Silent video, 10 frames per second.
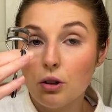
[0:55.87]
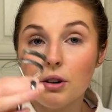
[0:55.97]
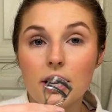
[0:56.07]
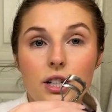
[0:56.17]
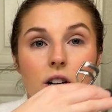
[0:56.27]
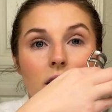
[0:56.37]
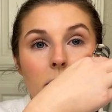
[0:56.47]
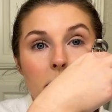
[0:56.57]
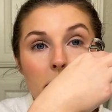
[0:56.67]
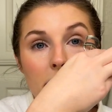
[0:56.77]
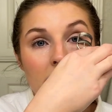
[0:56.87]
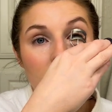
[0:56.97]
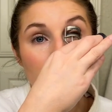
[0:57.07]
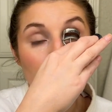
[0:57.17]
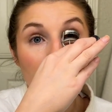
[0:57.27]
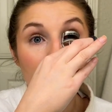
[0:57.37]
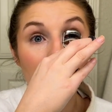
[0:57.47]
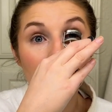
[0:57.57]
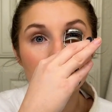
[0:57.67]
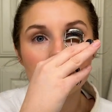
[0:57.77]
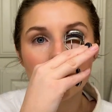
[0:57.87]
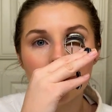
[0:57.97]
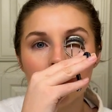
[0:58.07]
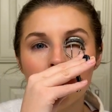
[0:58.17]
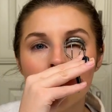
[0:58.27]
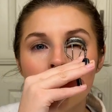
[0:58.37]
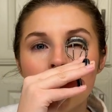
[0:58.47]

Gresham Meek's warehouse sale.